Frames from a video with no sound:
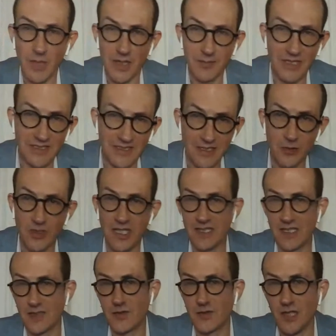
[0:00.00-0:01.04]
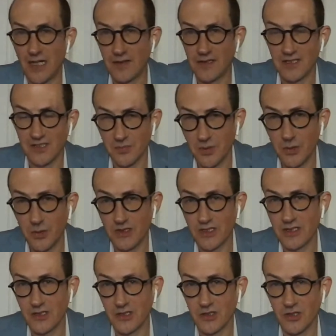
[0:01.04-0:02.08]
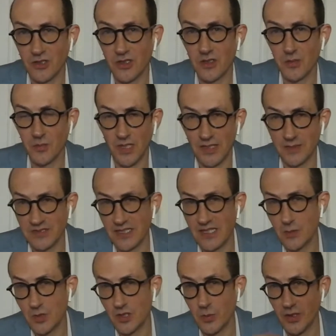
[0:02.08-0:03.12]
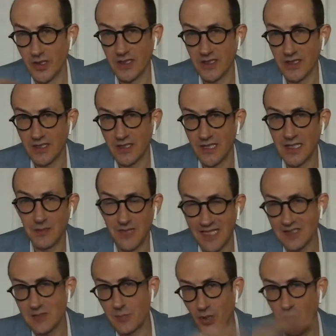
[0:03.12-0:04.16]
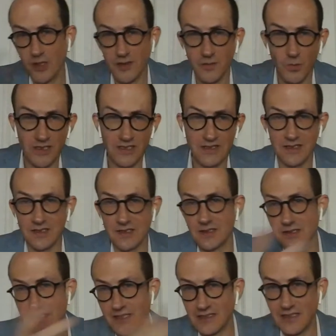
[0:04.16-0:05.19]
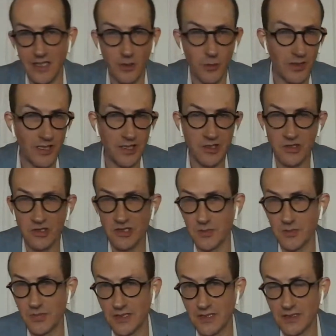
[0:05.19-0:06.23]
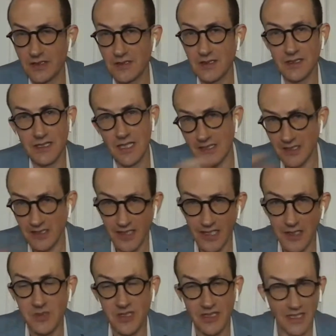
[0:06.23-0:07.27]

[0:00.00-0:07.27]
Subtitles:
I'm not saying you can't ever have a dispute with an insurer, but I'm saying when you bring a claim, that's part of what the entire relationship is. Getting claims.